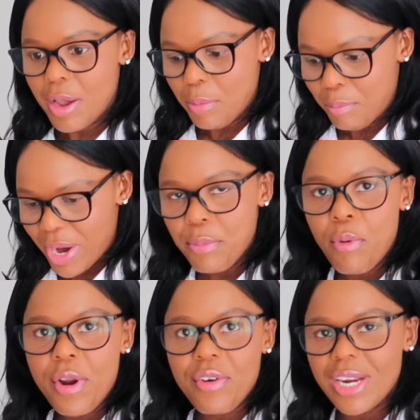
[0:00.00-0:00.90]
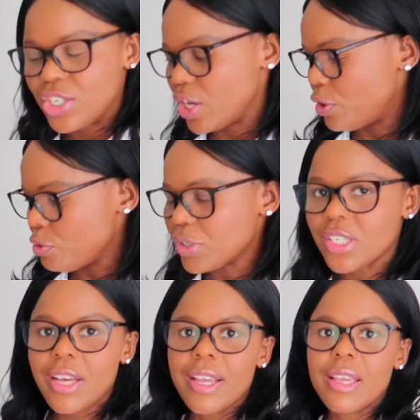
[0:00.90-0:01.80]
bad boy right here
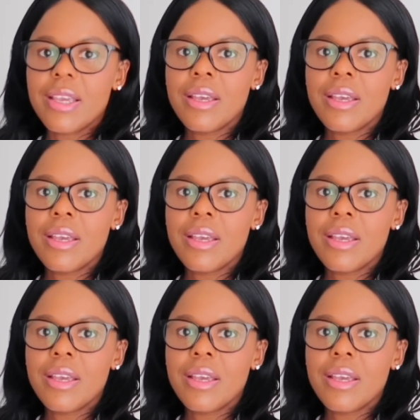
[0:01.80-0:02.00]
looks like.